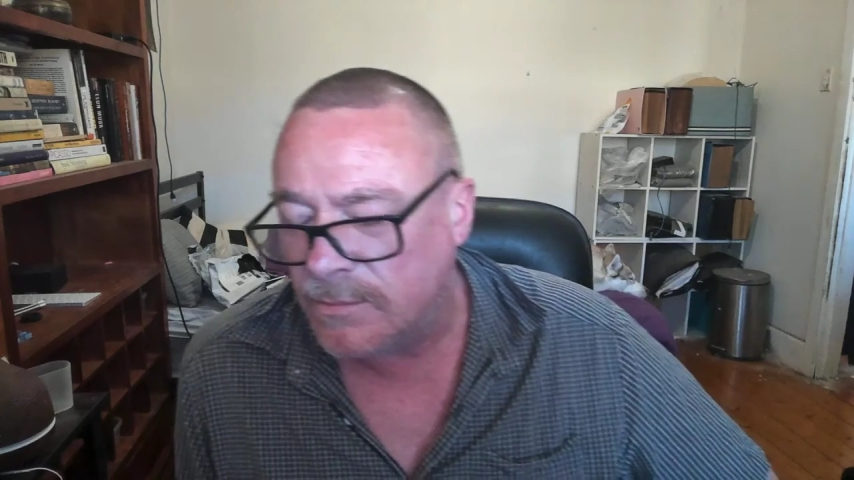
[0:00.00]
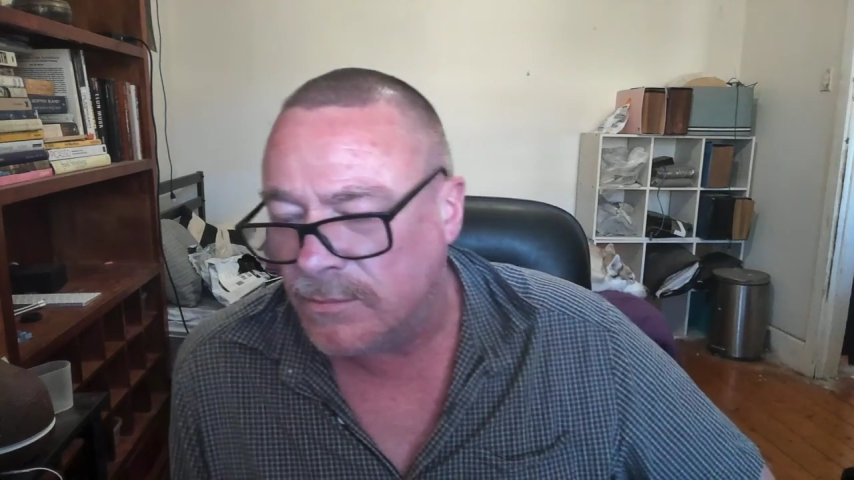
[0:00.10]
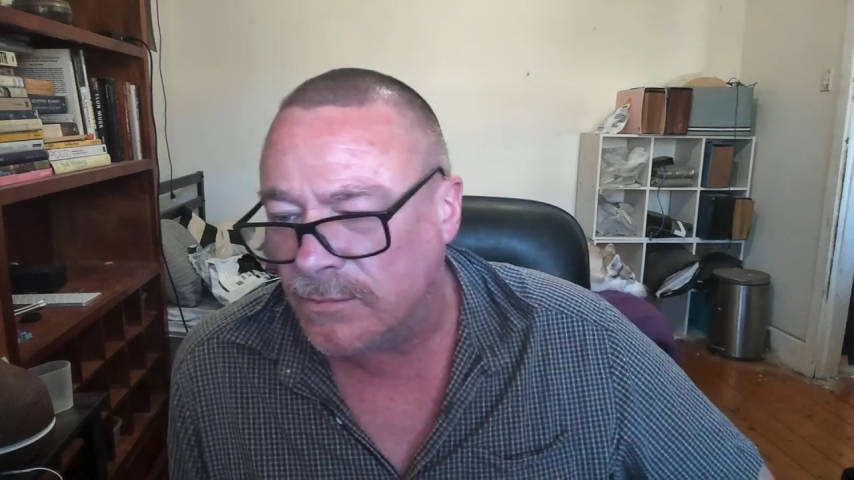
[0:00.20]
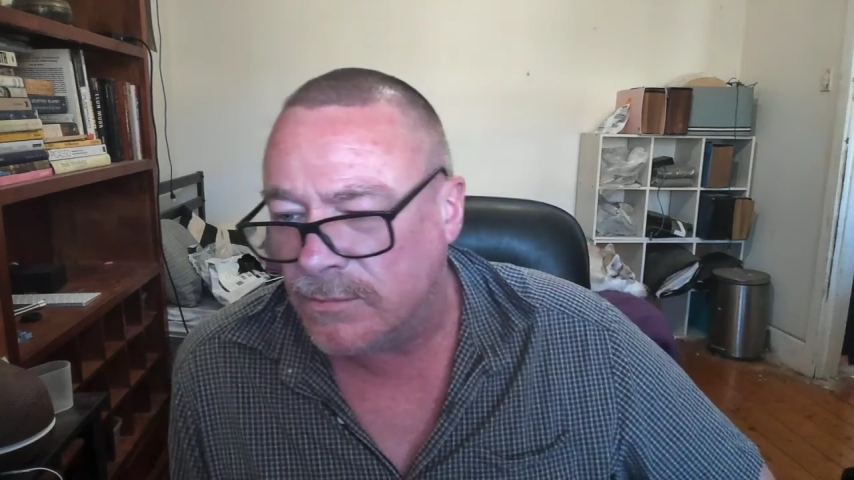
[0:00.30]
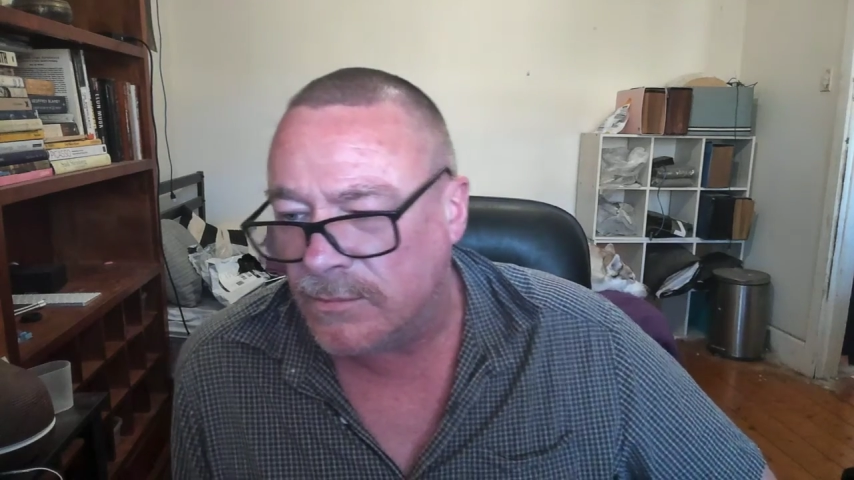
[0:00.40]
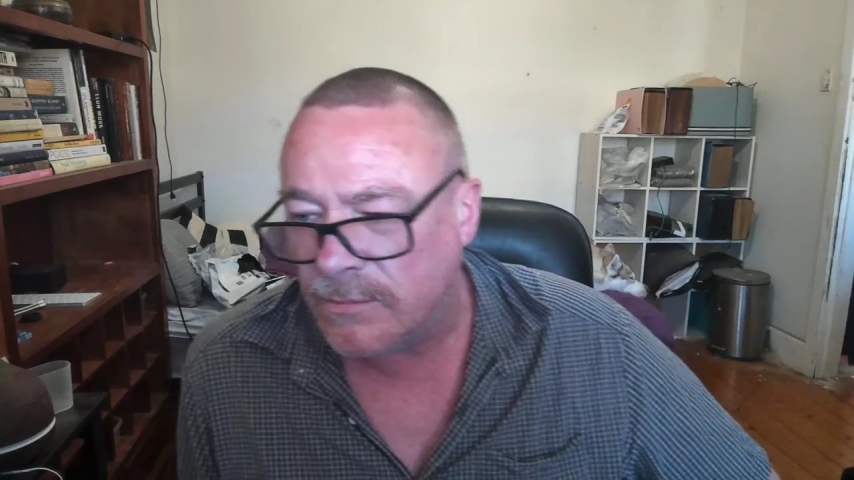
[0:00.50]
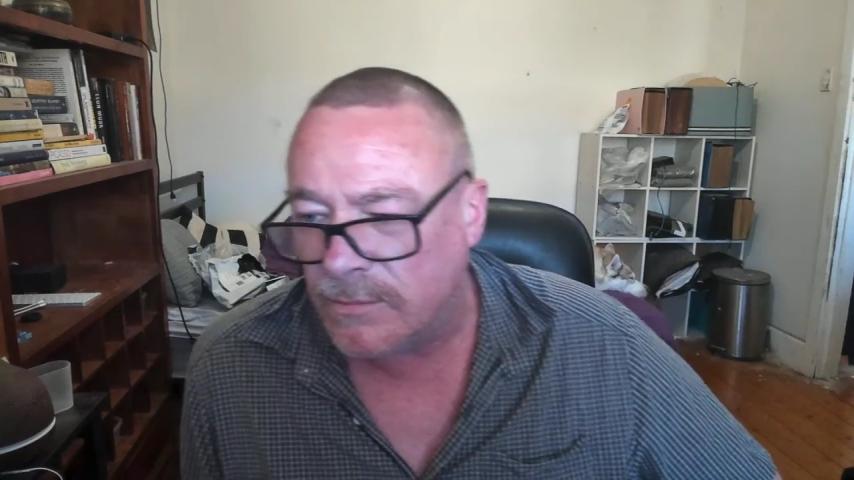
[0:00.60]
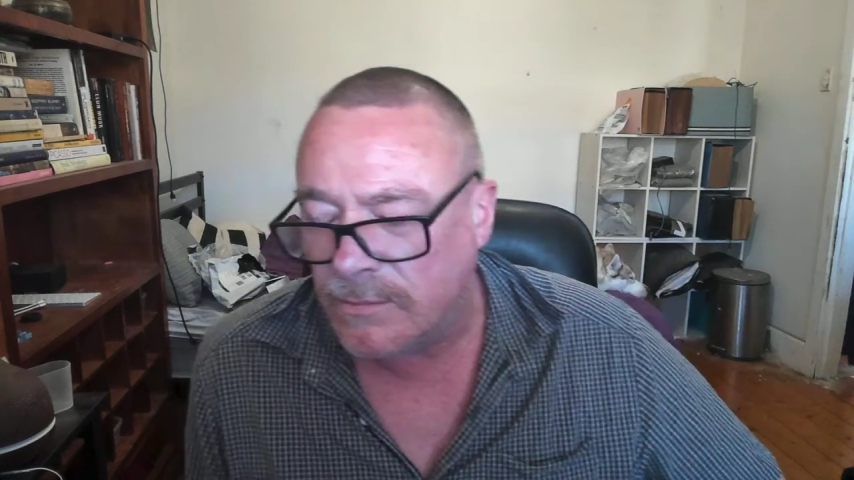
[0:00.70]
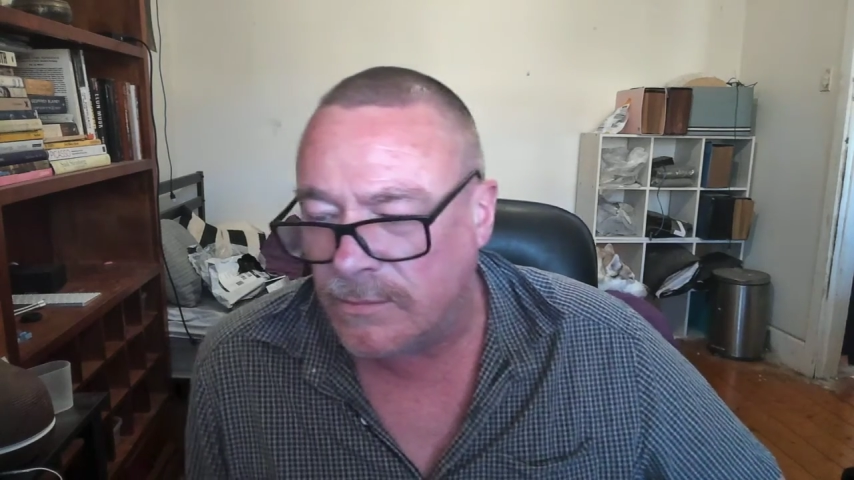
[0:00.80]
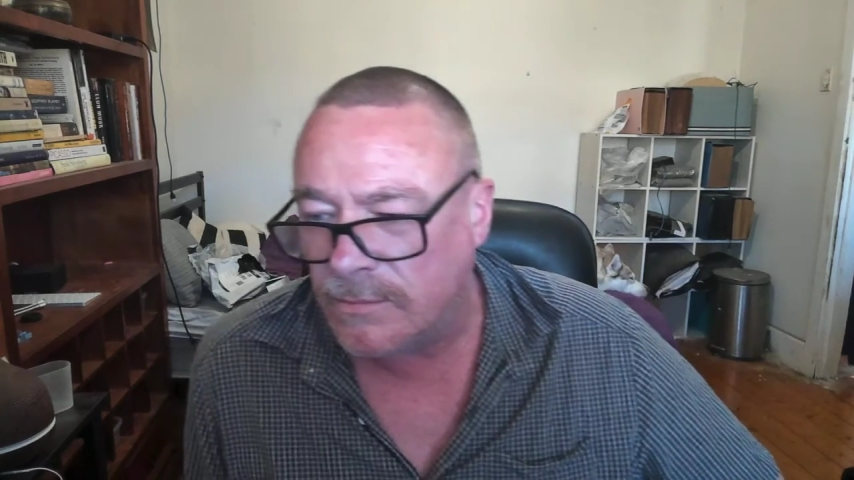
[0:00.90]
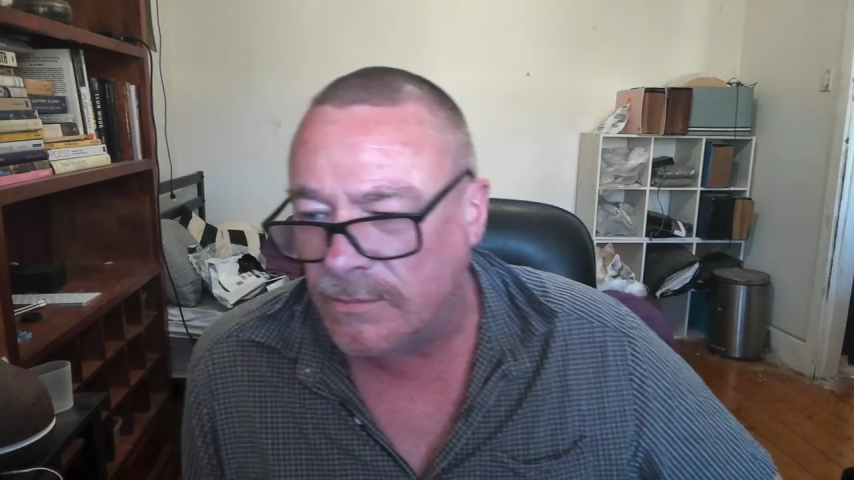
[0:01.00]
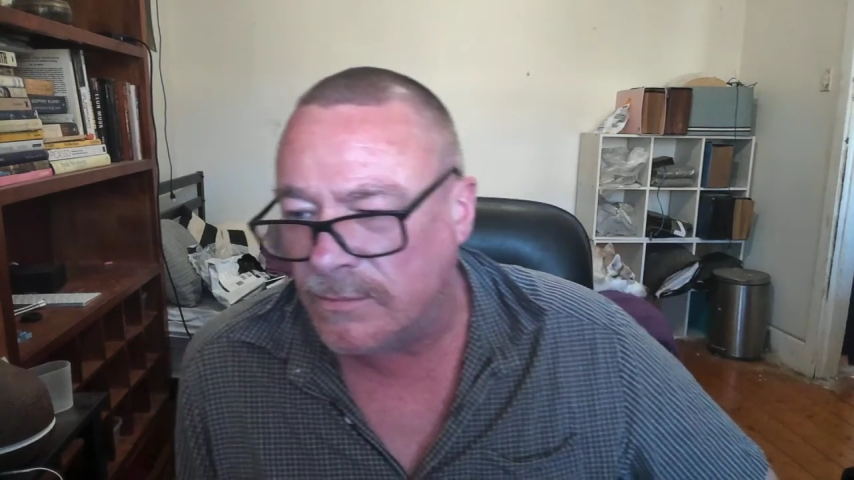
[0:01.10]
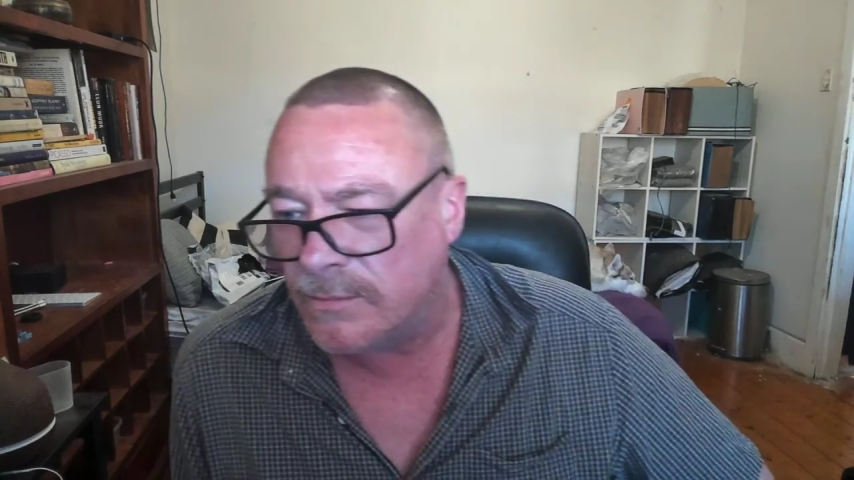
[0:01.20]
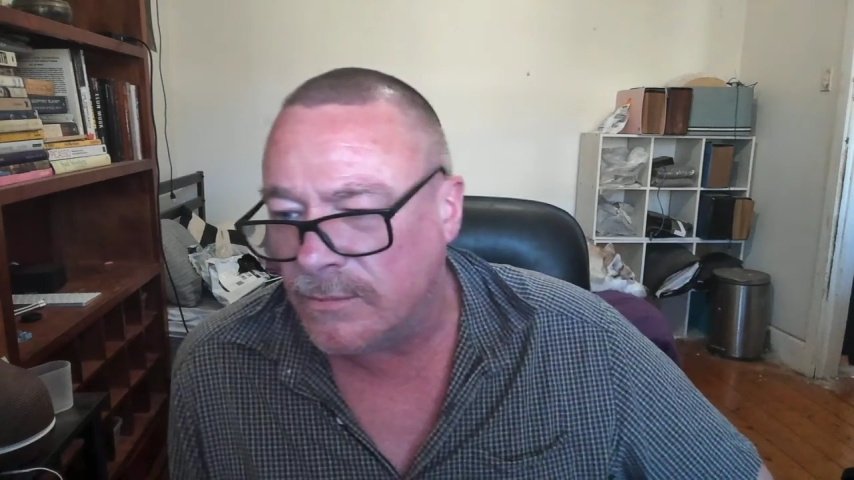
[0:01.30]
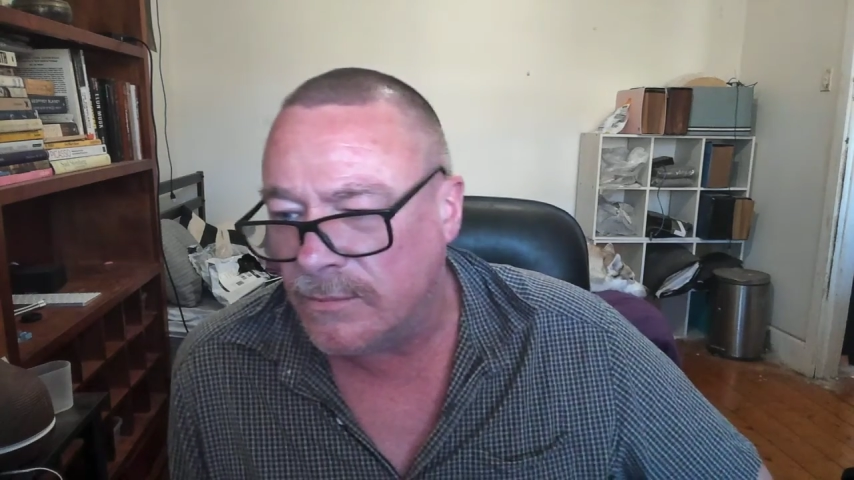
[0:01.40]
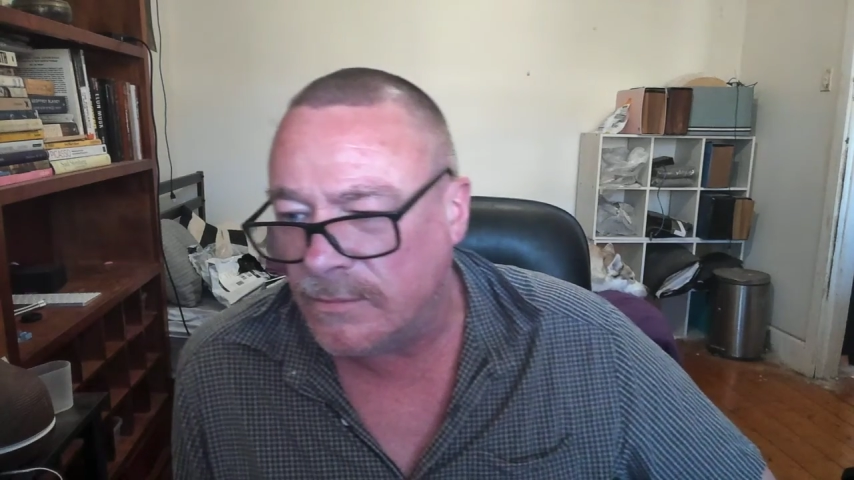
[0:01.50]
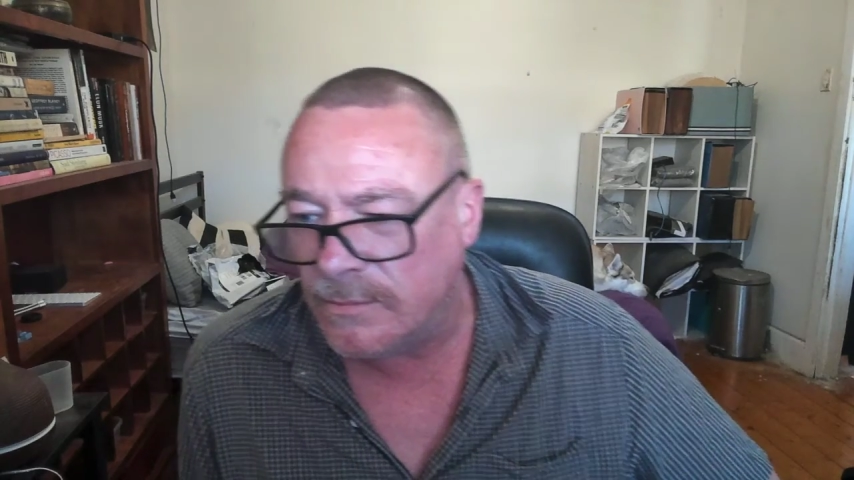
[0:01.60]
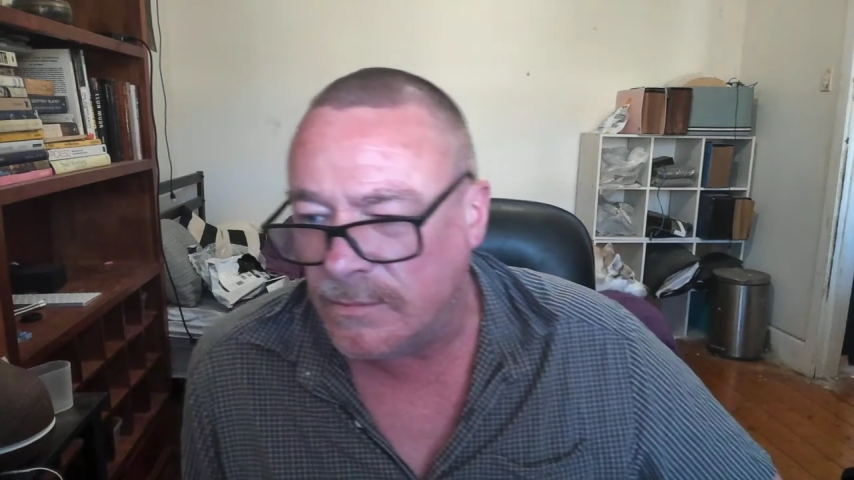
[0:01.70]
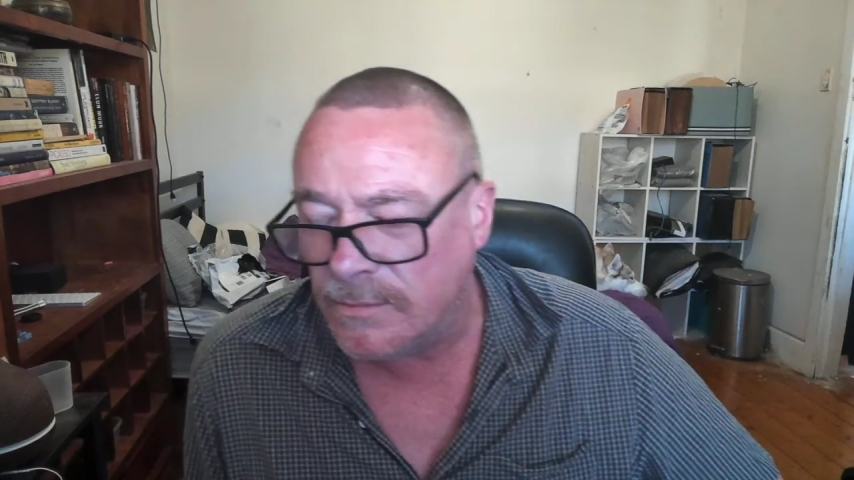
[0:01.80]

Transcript: for you to be sent some information